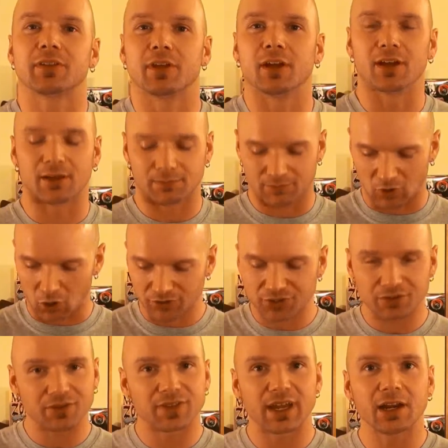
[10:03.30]
the
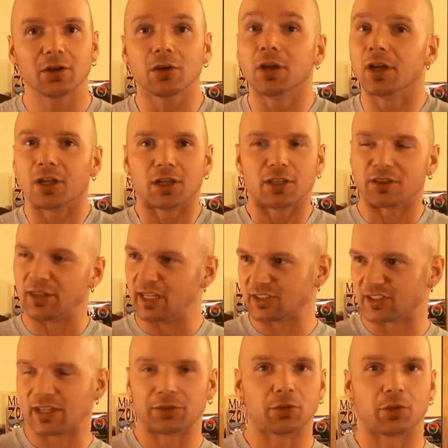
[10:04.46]
altar there, They
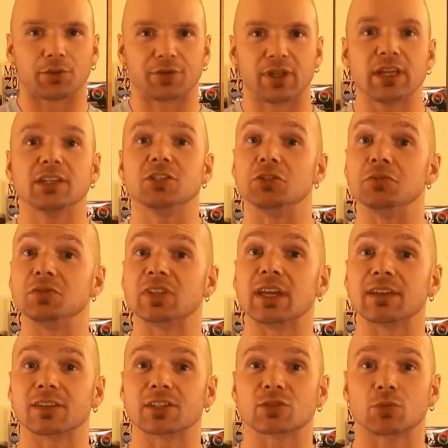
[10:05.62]
said the whole thing, do you
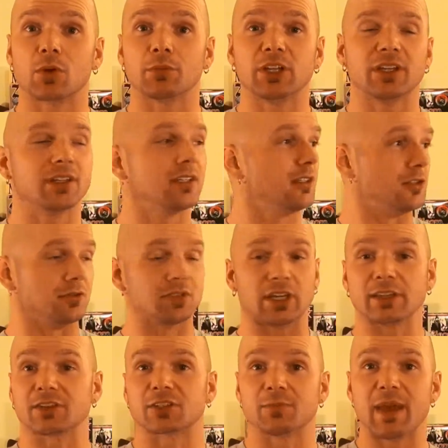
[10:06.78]
take this woman, do you
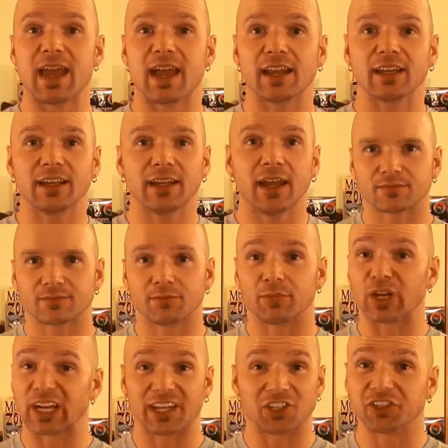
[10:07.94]
take this man?
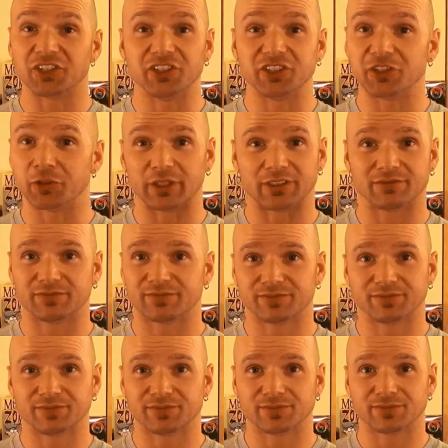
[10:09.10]
But I couldn't do it.
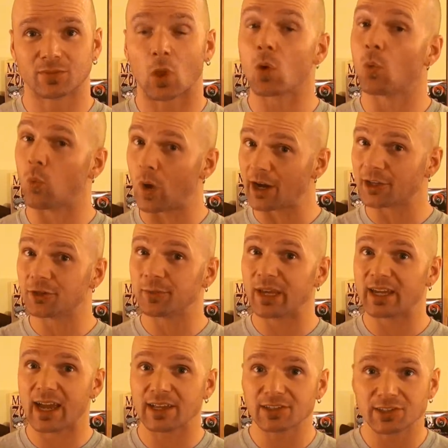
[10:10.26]
Why, you
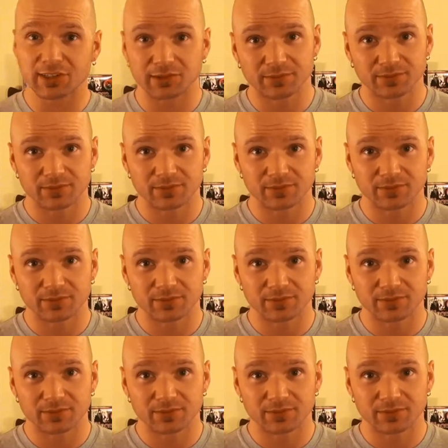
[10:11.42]
may ask?